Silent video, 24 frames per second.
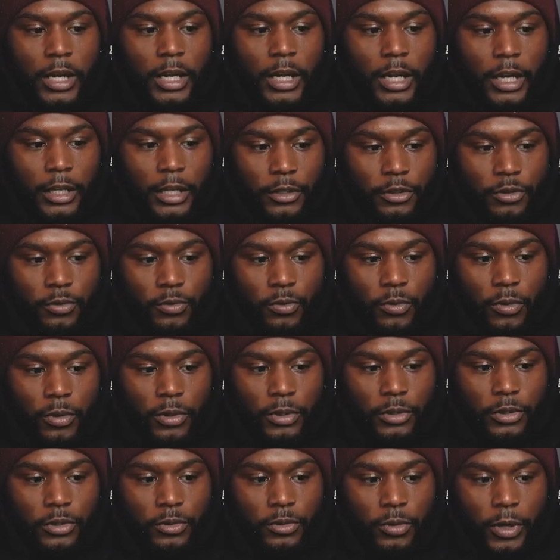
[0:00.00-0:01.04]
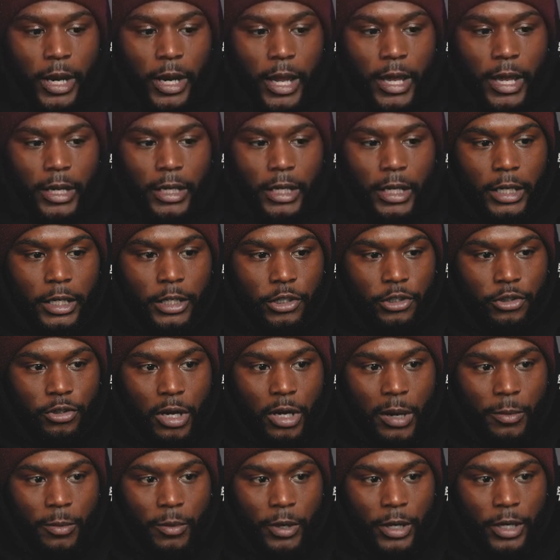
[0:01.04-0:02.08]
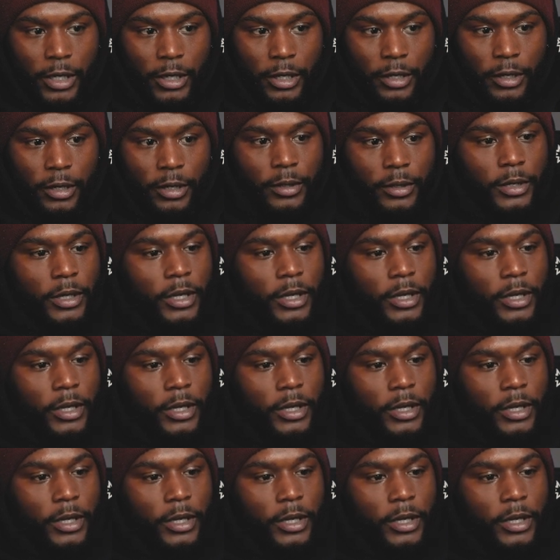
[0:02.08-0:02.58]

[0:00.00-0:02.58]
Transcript: and drag and drop right here.